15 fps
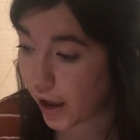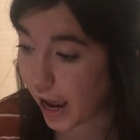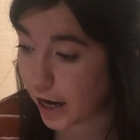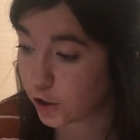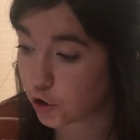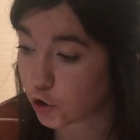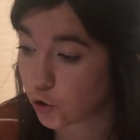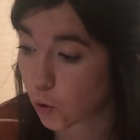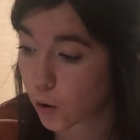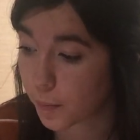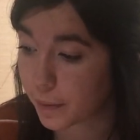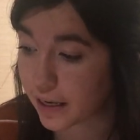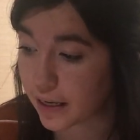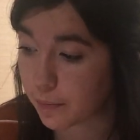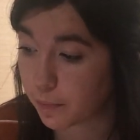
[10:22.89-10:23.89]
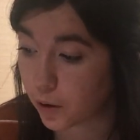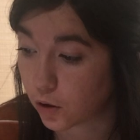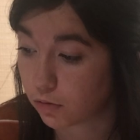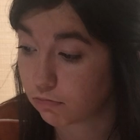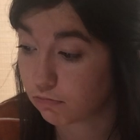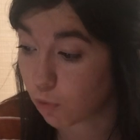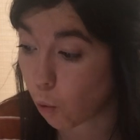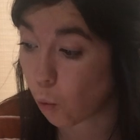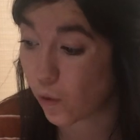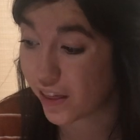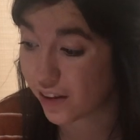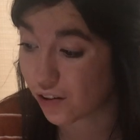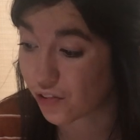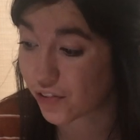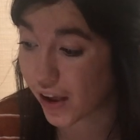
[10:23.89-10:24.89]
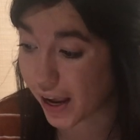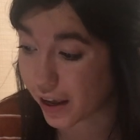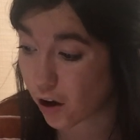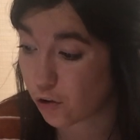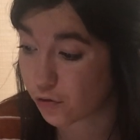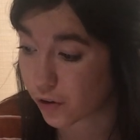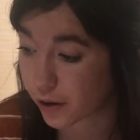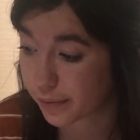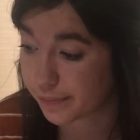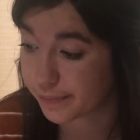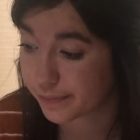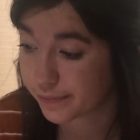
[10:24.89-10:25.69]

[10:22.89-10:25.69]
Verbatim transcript: and your people will take over